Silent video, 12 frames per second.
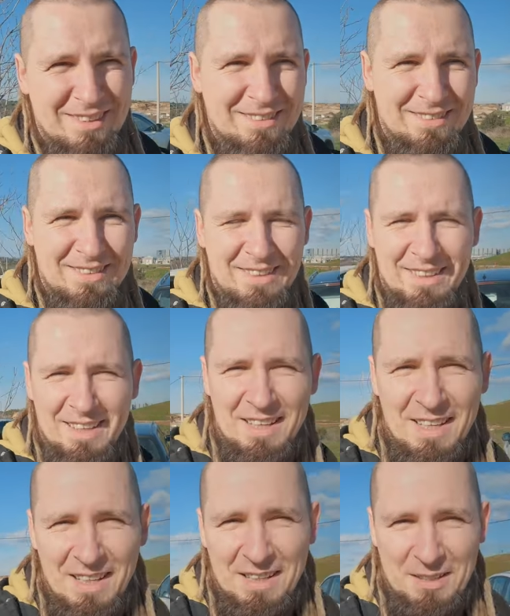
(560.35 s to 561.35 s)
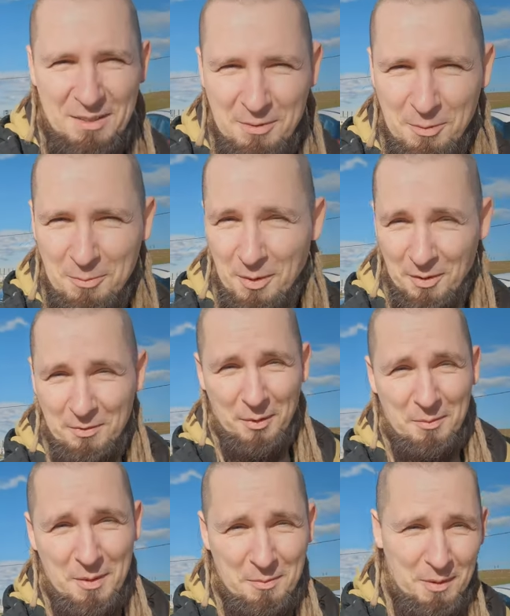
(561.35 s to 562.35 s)
and it's good both
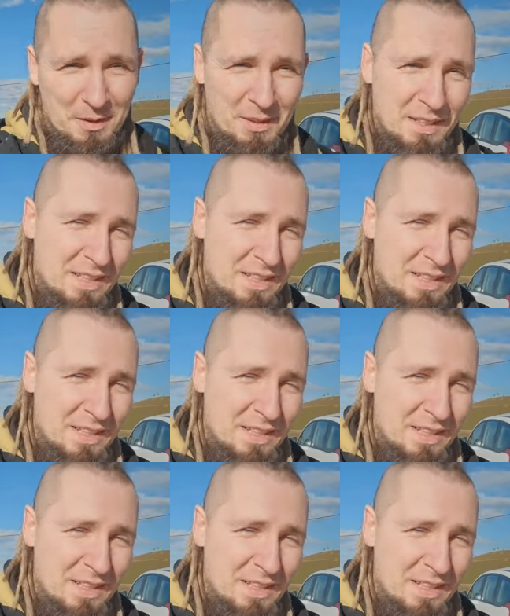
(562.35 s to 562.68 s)
for people